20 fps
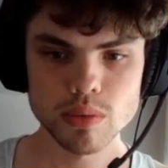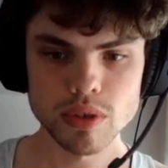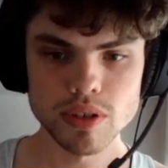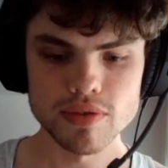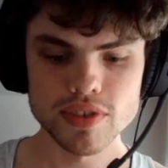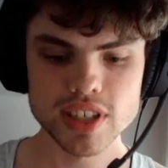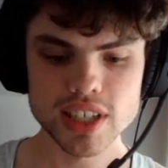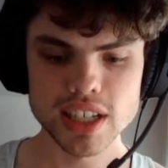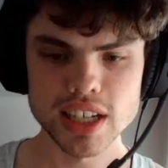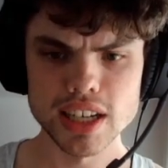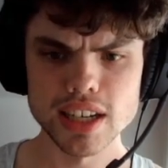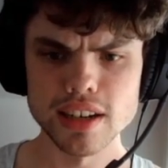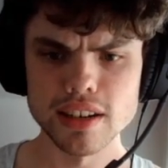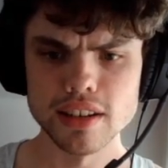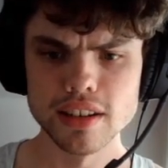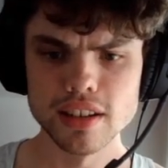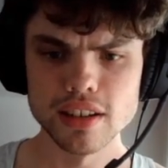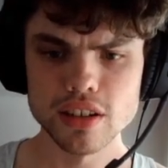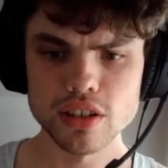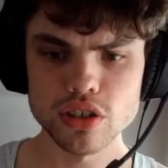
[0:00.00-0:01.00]
We've seen
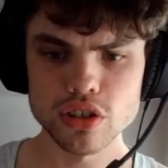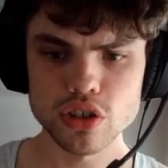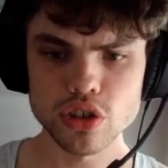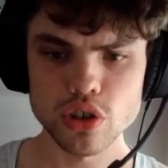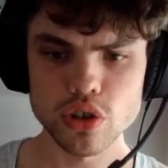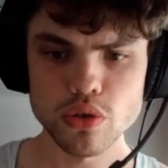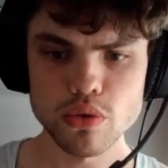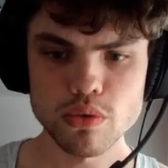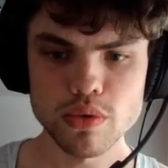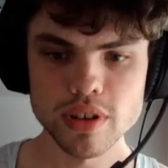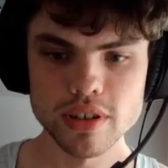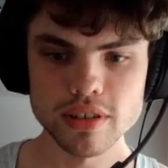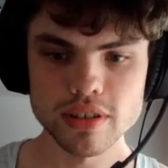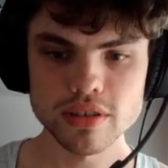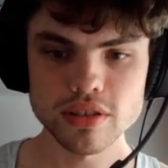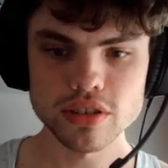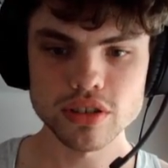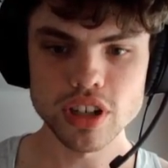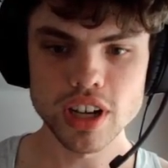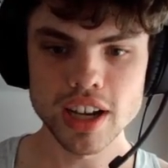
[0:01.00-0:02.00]
2
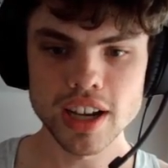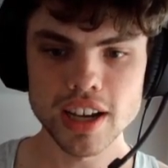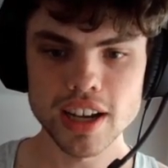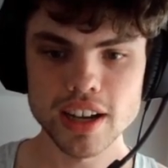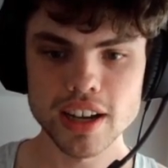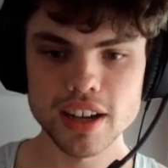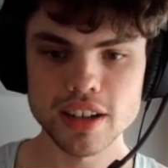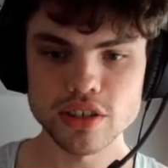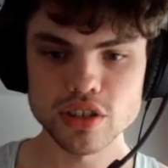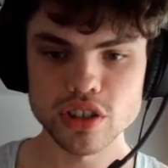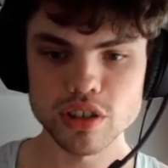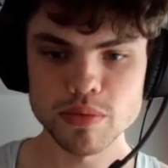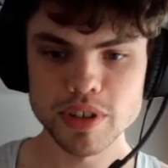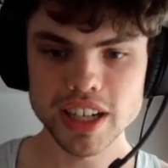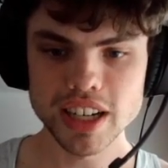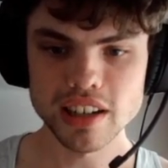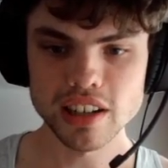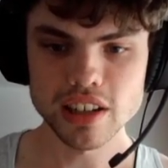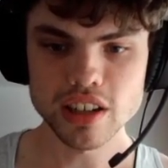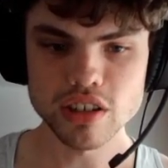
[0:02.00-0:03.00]

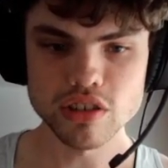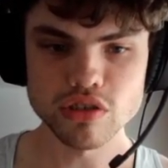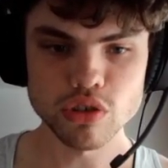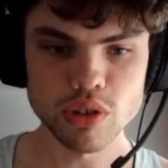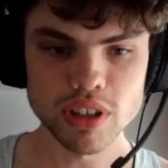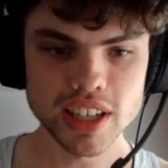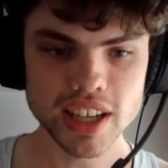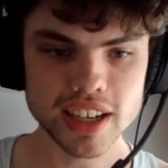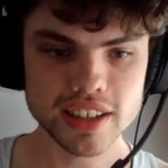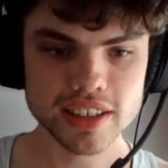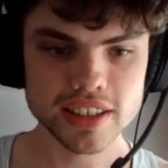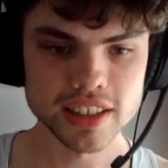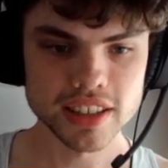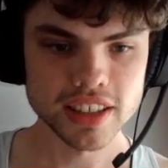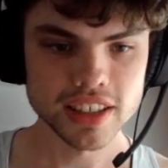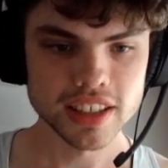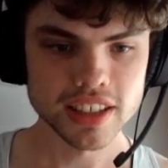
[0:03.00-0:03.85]
German-Italy control decks.